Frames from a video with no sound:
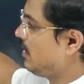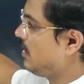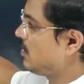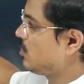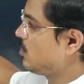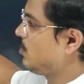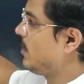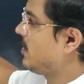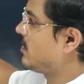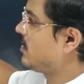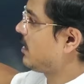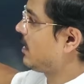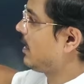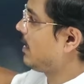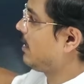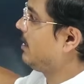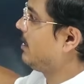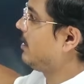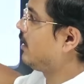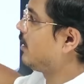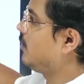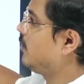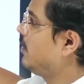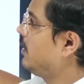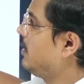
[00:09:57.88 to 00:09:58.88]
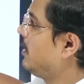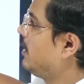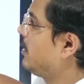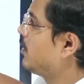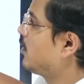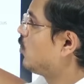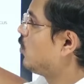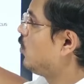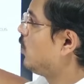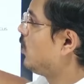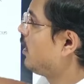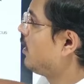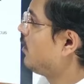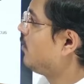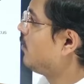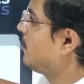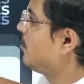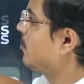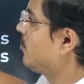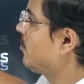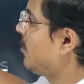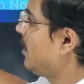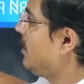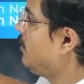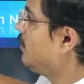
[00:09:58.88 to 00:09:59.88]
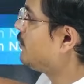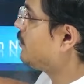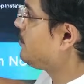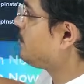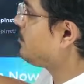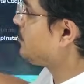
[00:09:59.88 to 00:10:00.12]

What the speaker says: this basic and intermediate coding, fine.